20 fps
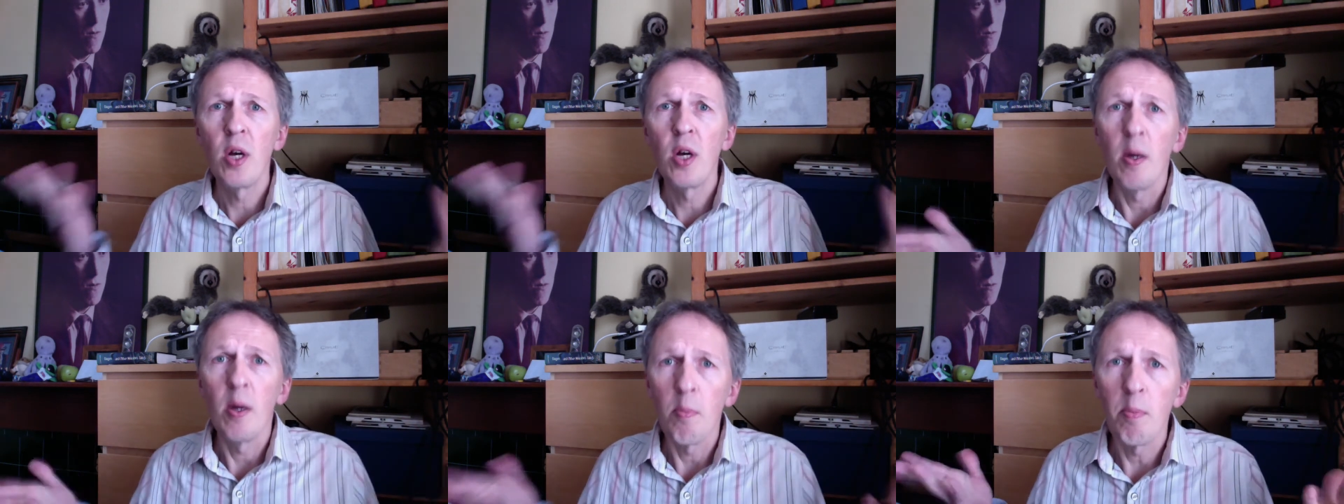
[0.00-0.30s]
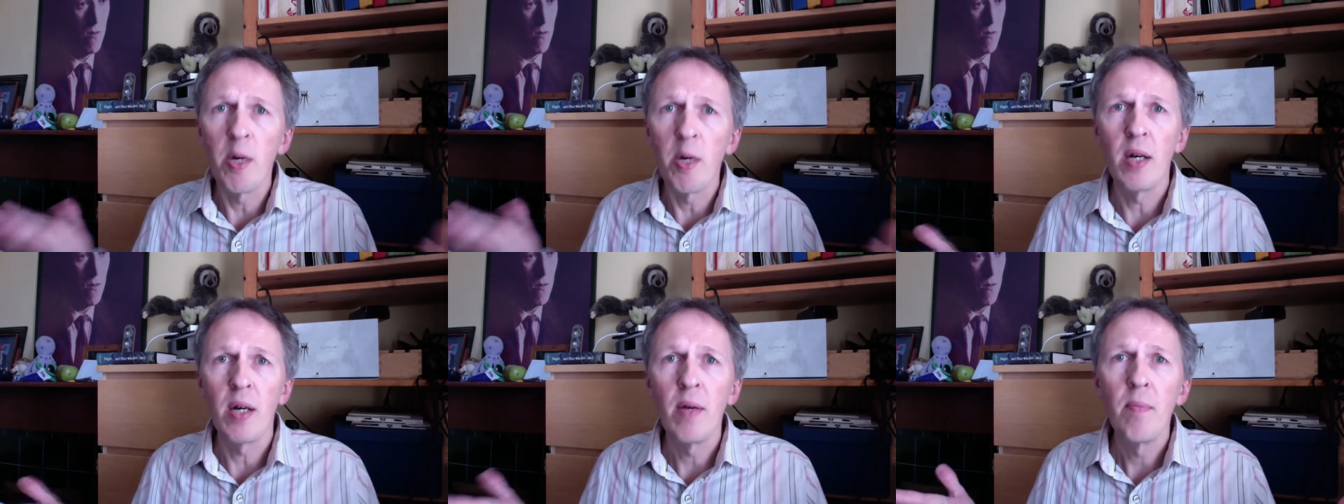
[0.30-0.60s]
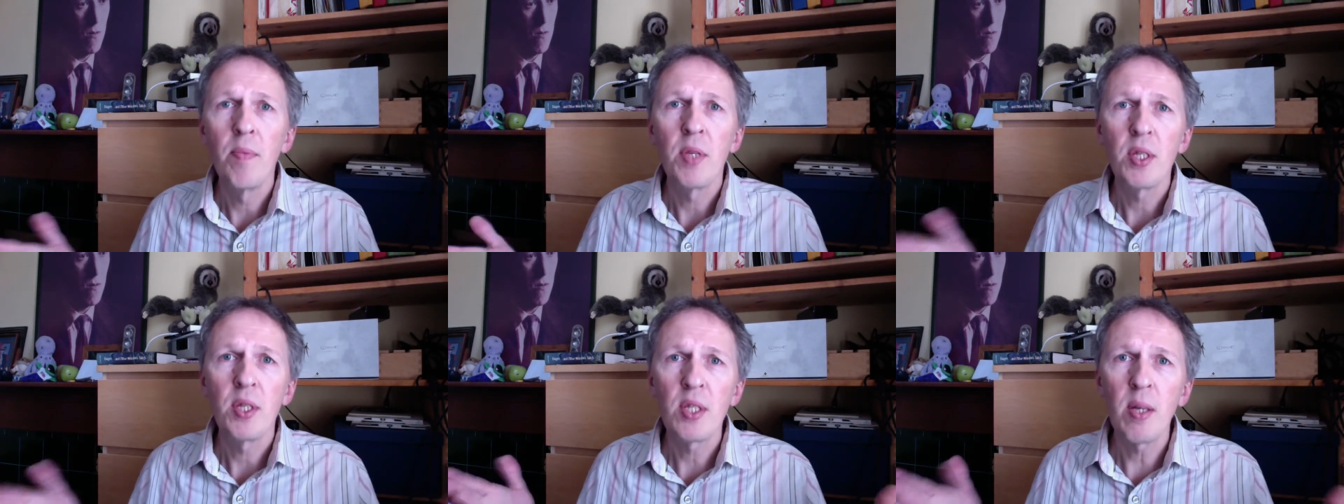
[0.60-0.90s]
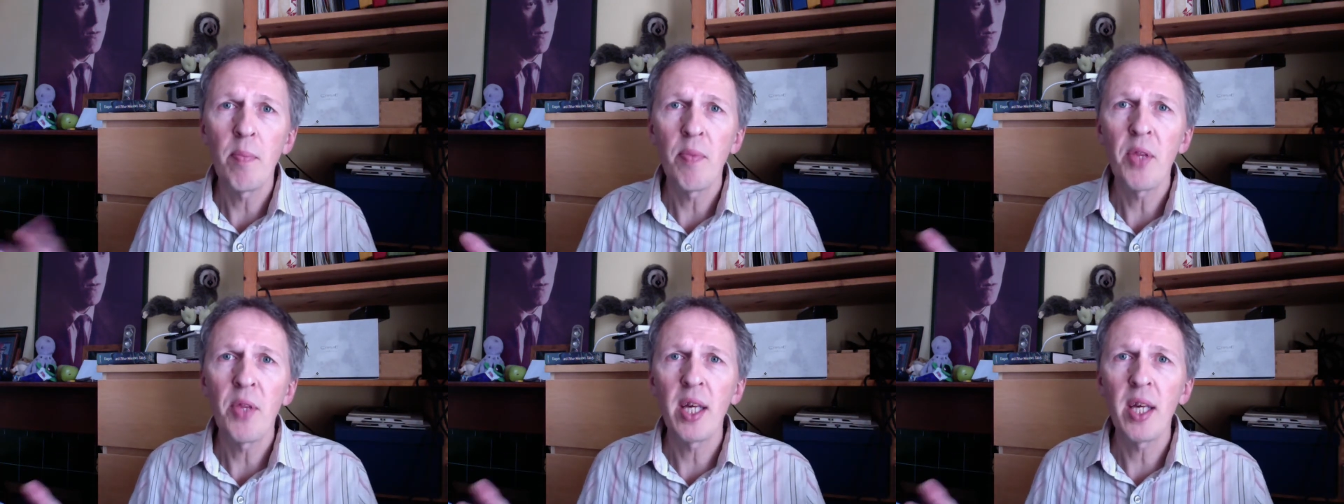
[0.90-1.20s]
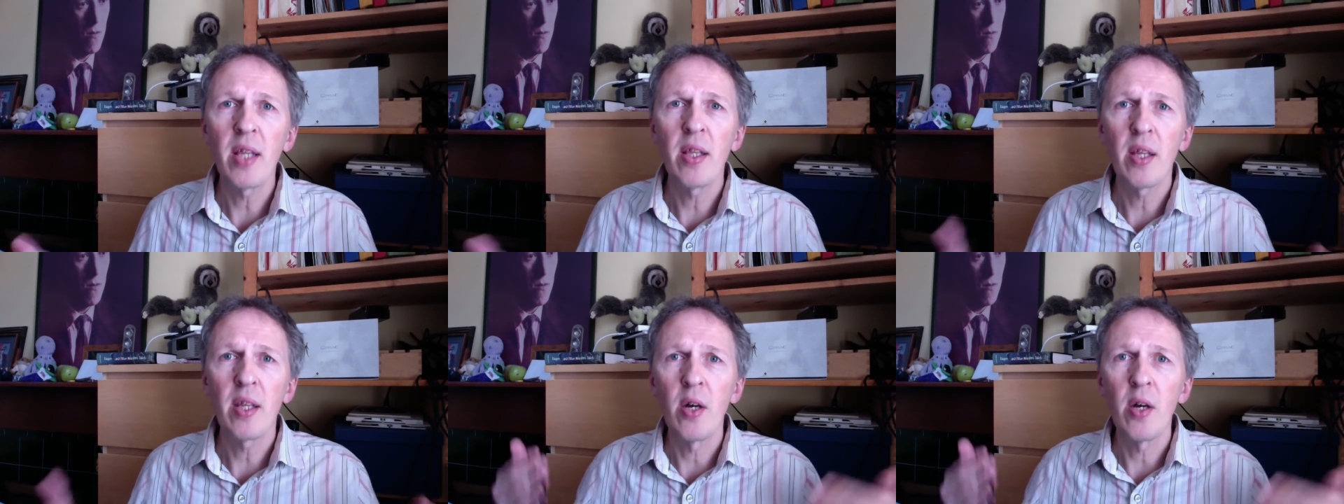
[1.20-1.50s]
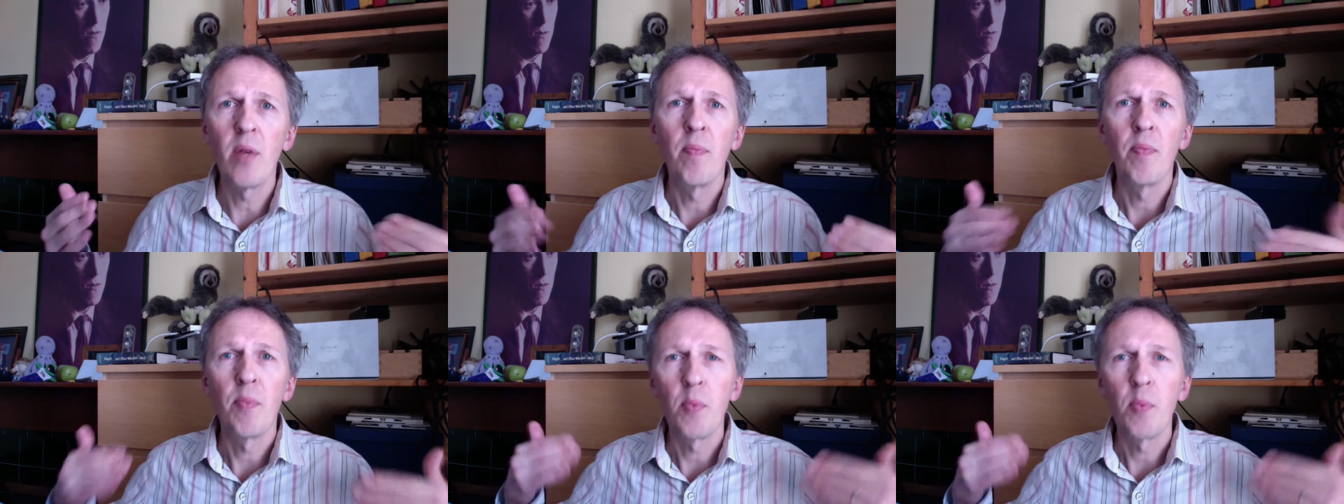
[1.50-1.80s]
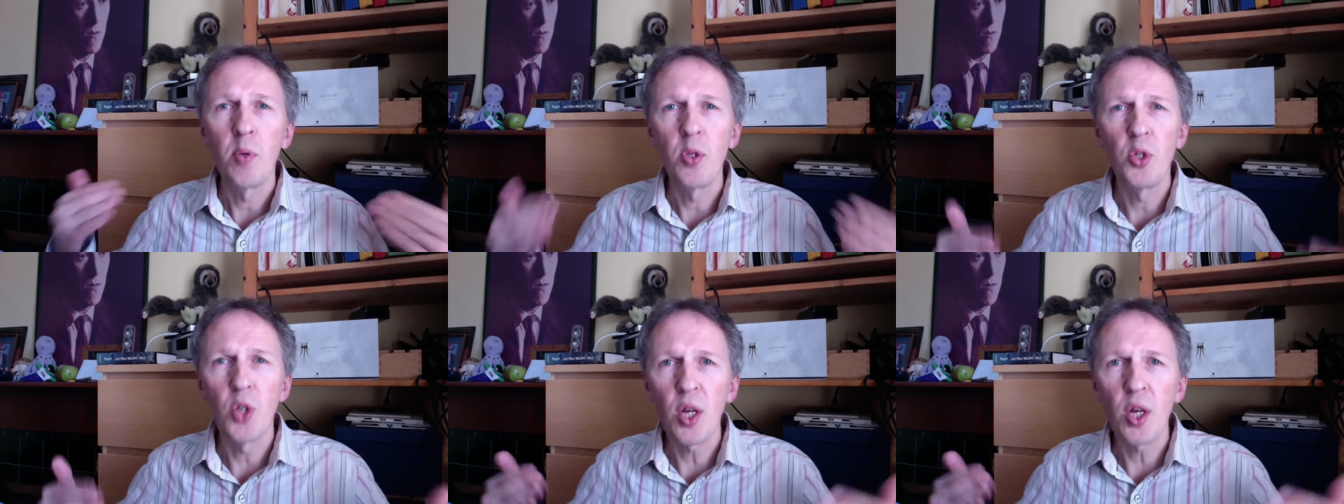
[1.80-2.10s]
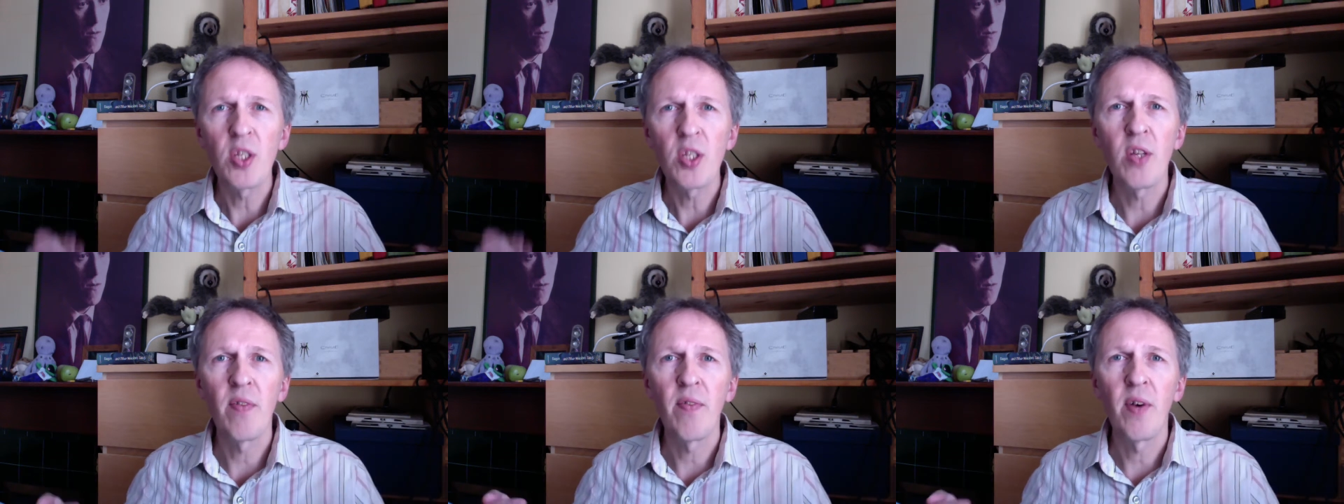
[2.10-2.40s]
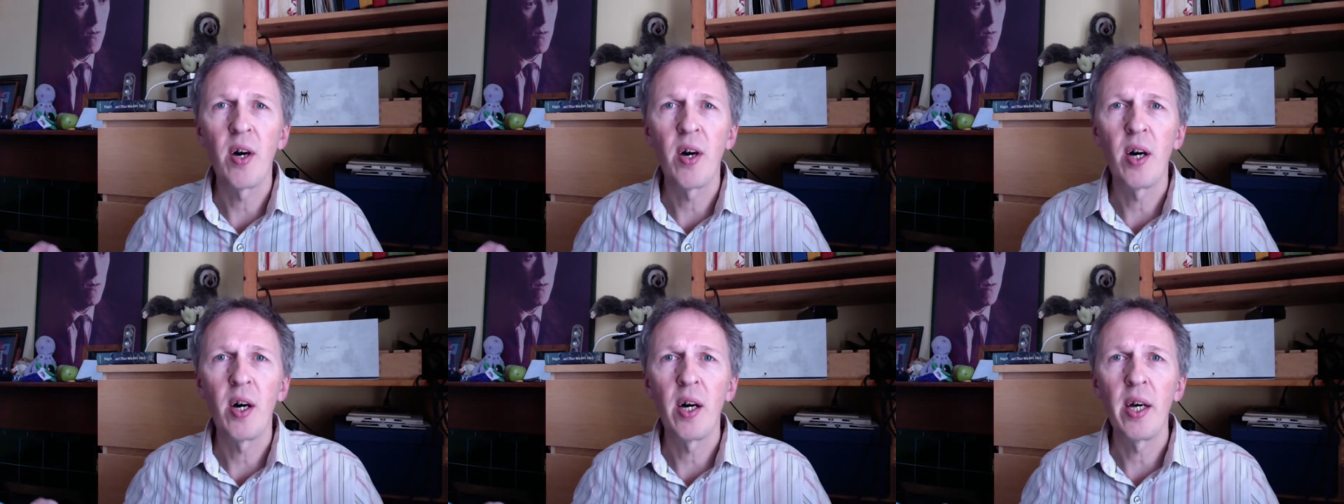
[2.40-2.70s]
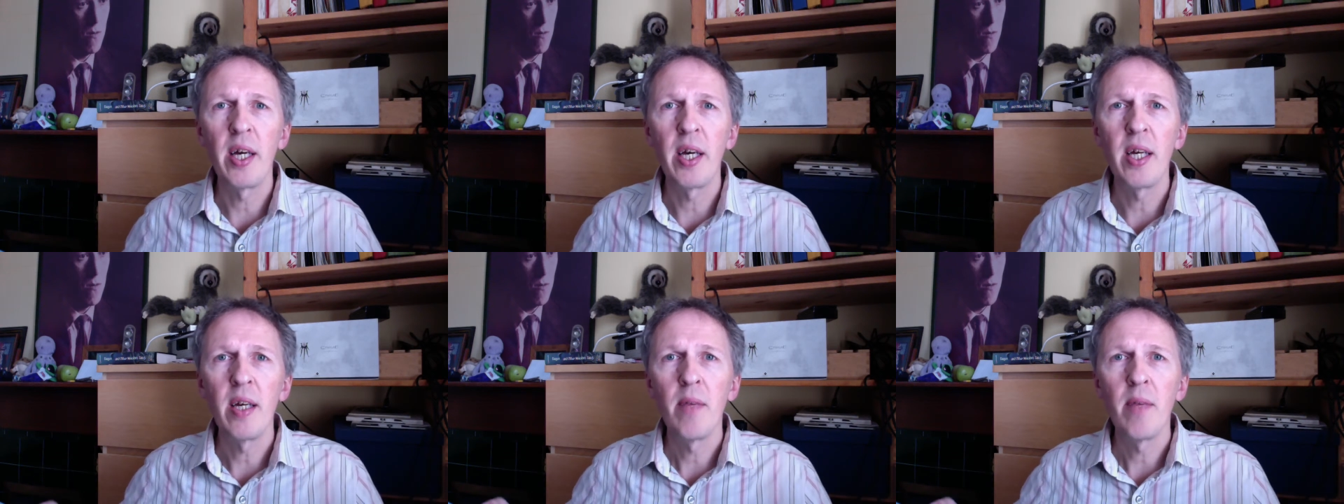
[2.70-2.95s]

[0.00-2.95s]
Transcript: but something that would justify